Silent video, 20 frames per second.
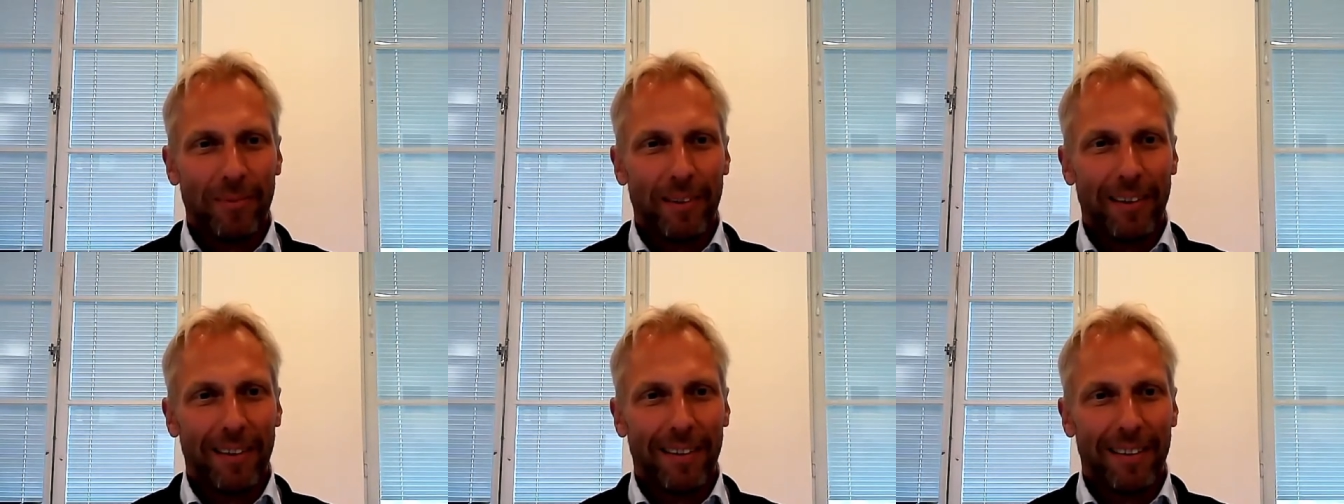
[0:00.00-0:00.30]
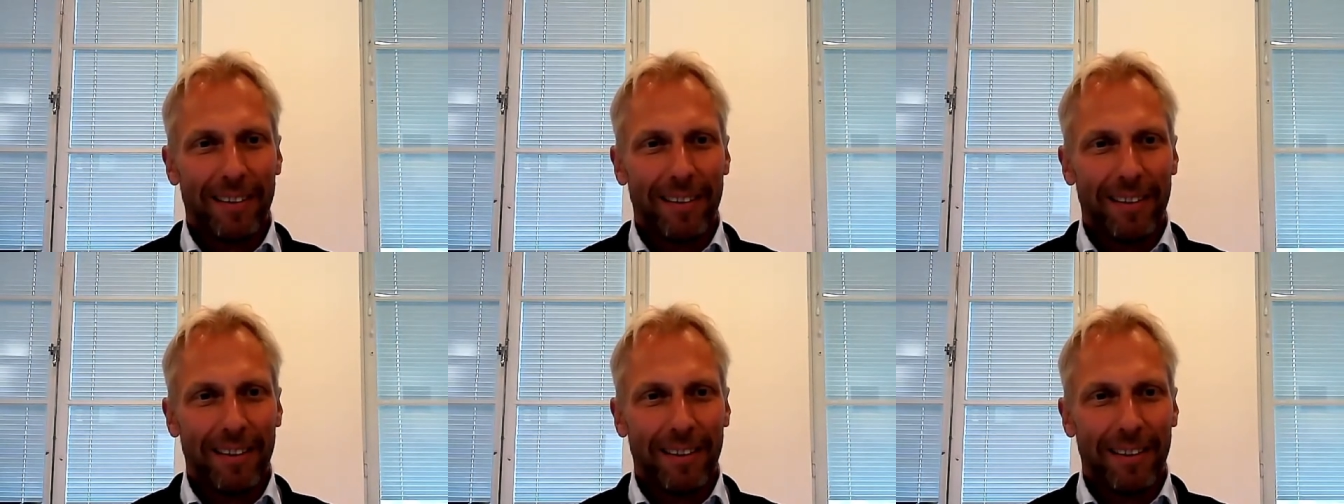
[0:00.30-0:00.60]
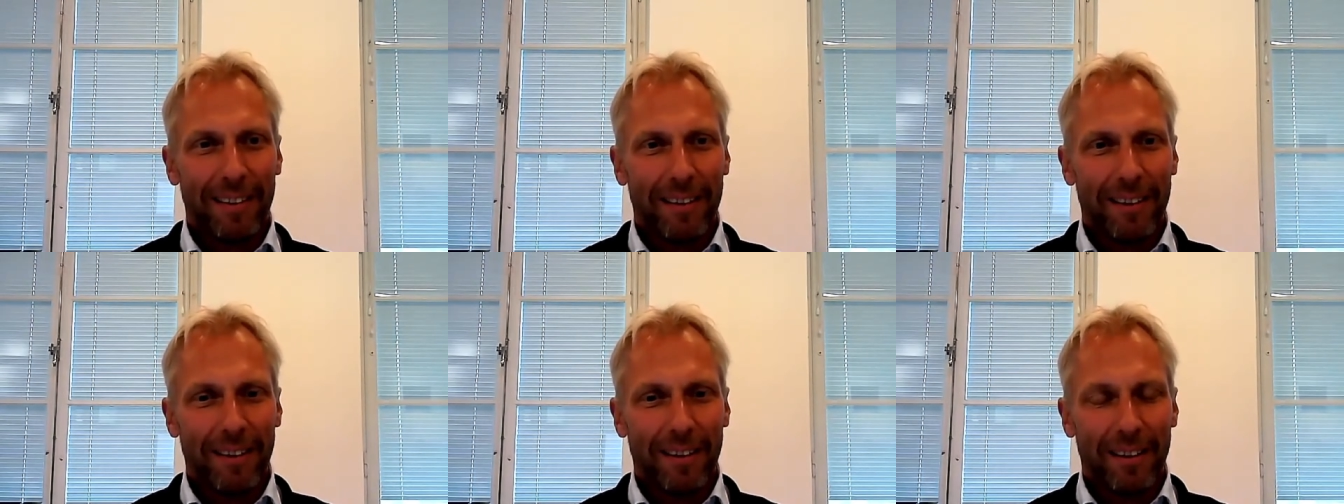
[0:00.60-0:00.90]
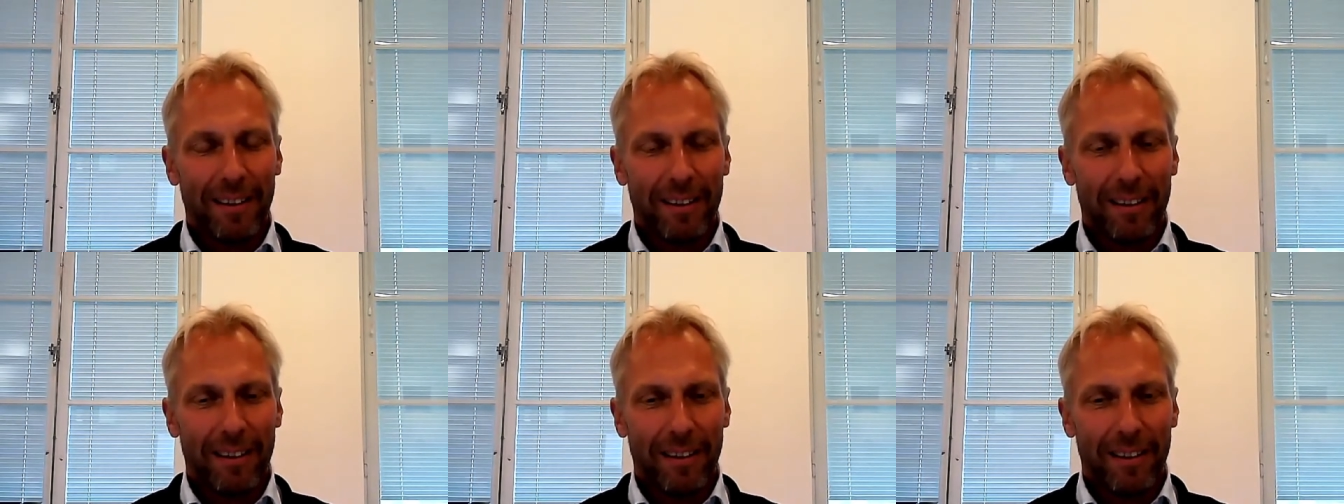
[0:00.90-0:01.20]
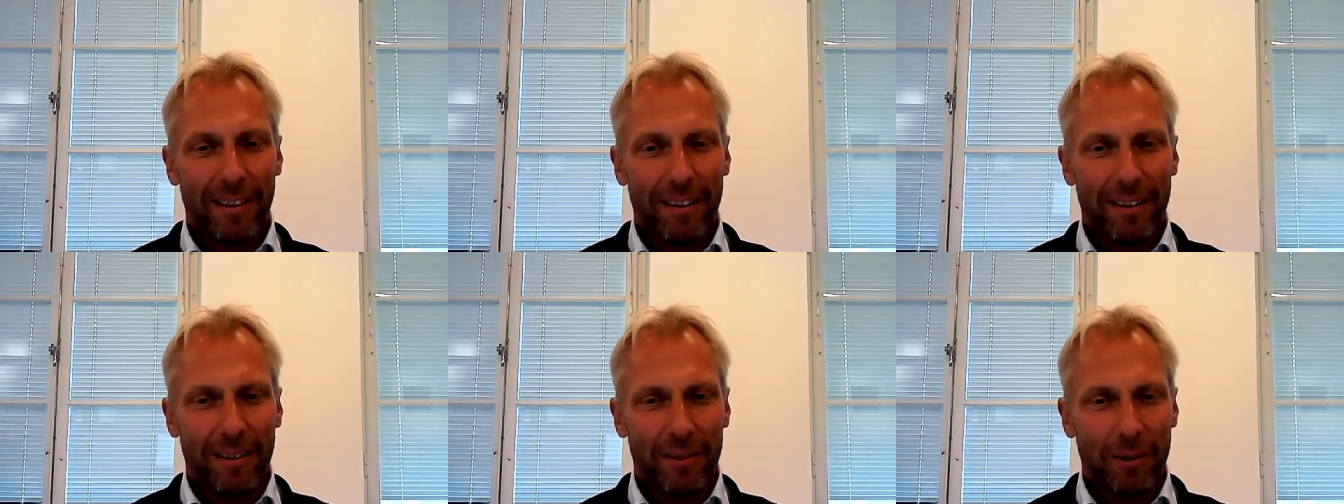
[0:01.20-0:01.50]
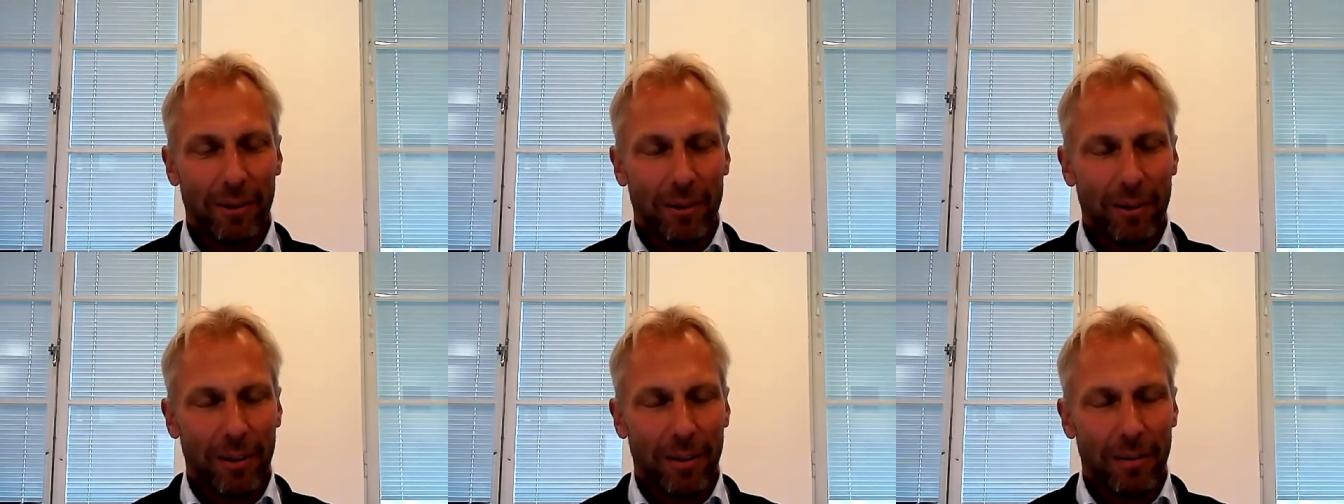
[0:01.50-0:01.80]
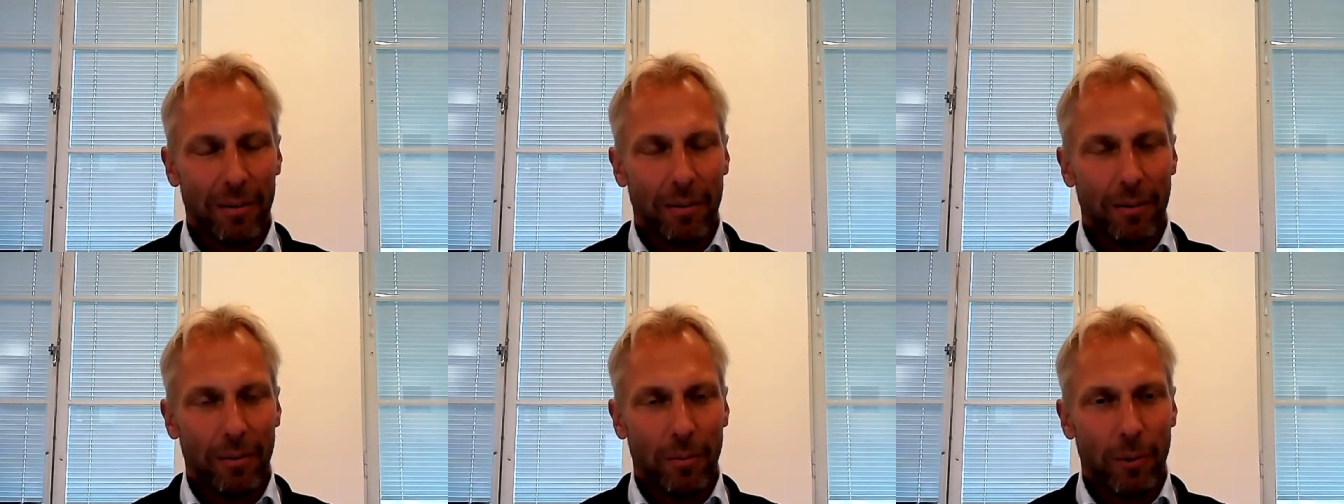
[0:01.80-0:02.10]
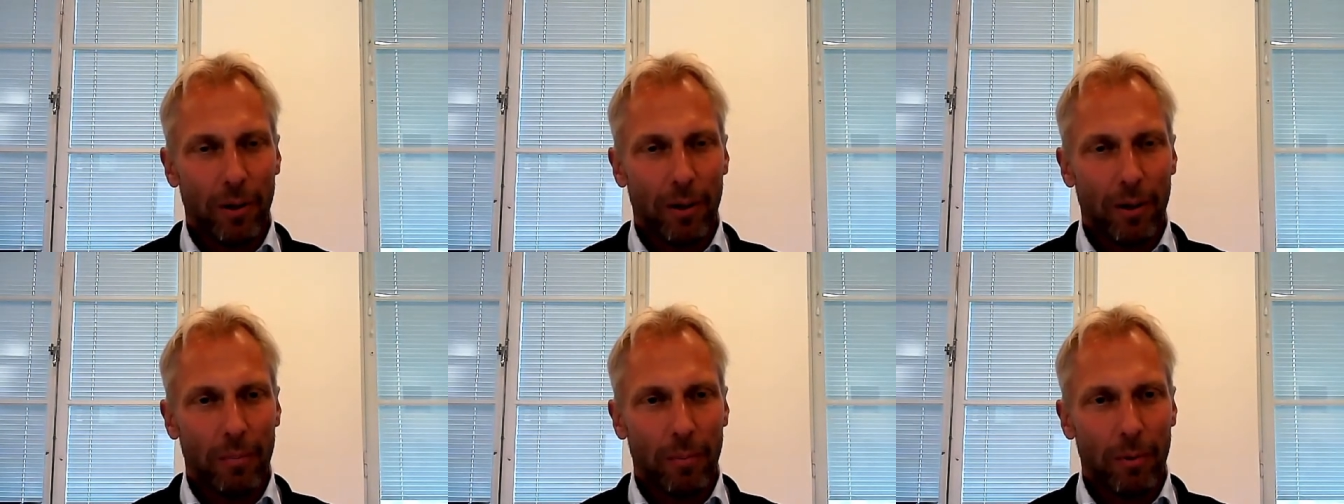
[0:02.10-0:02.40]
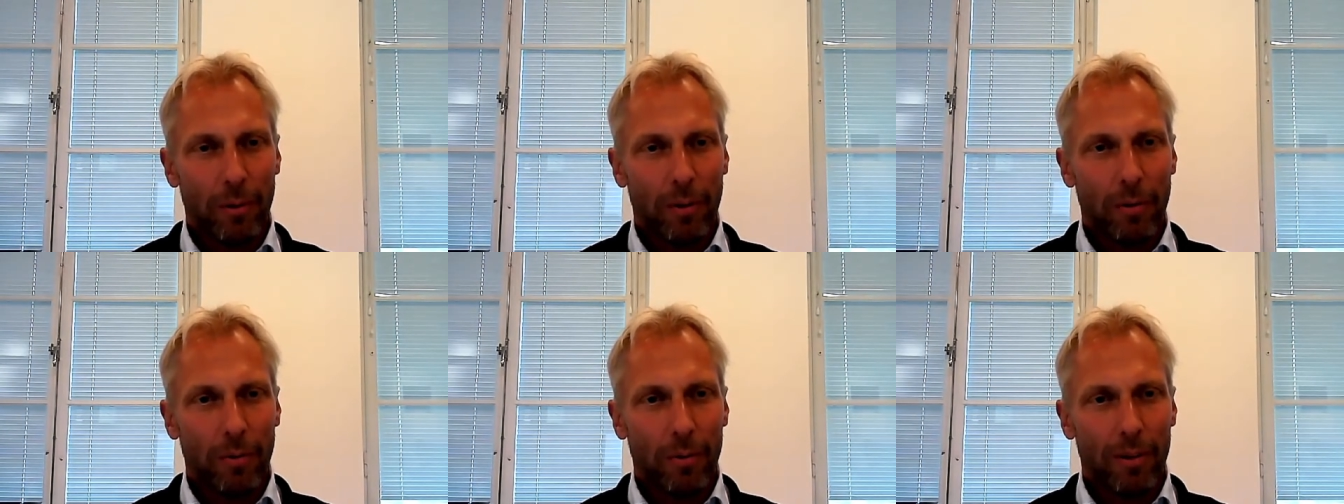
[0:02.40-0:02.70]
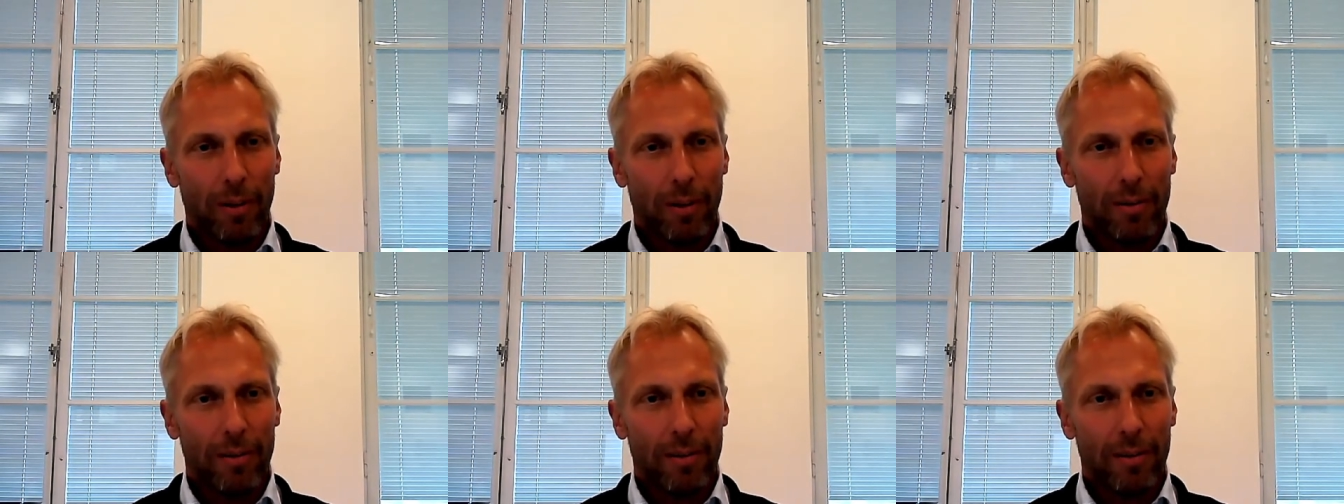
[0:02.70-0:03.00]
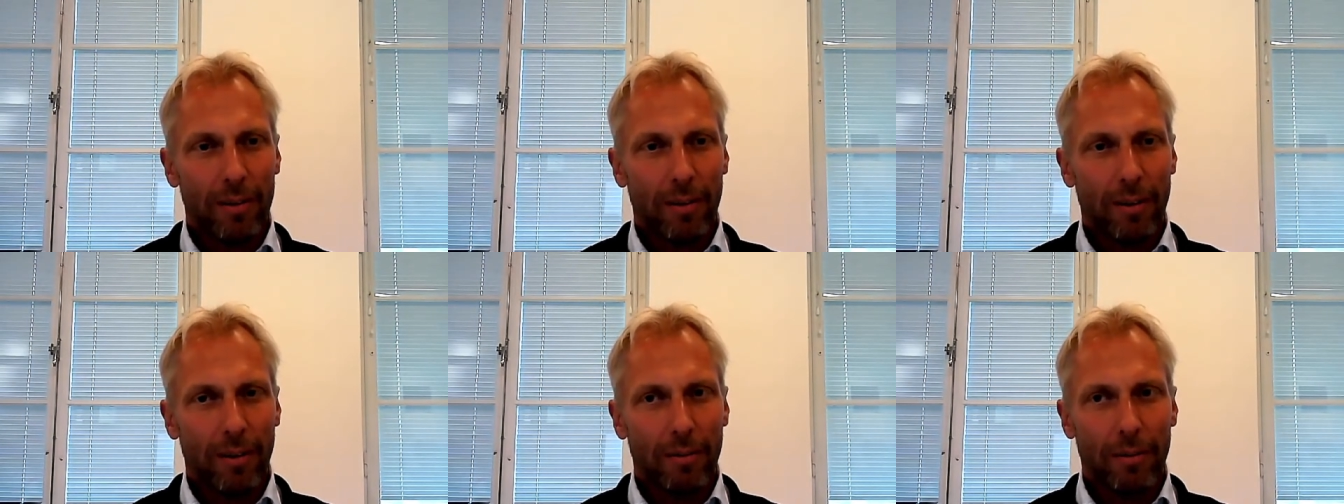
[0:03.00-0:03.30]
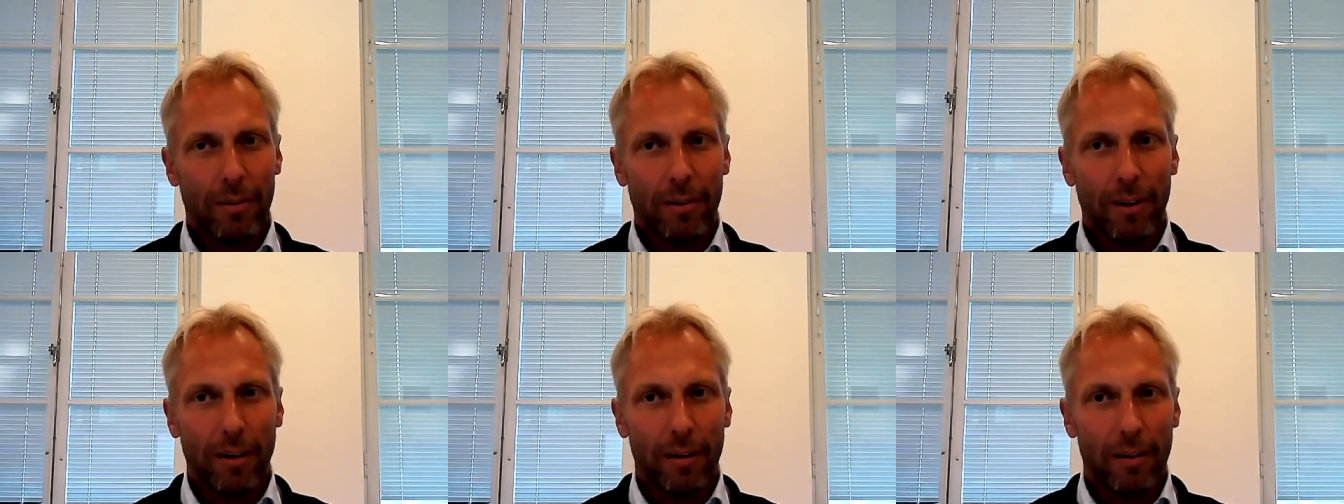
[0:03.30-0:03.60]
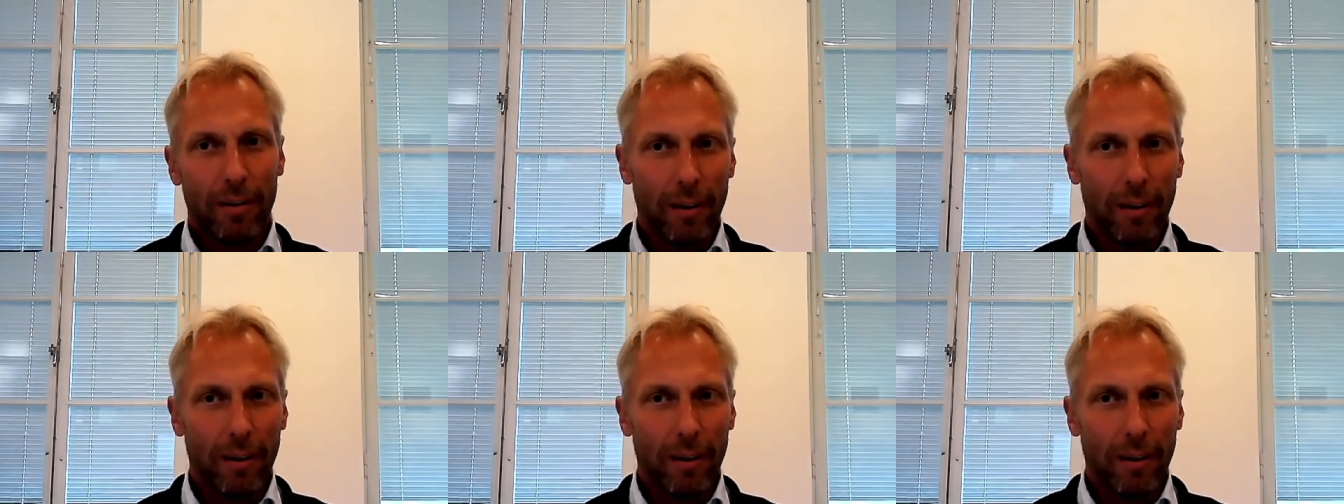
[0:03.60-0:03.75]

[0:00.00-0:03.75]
Uh, yeah, and yeah. then I started uh, working in Procuritas after that.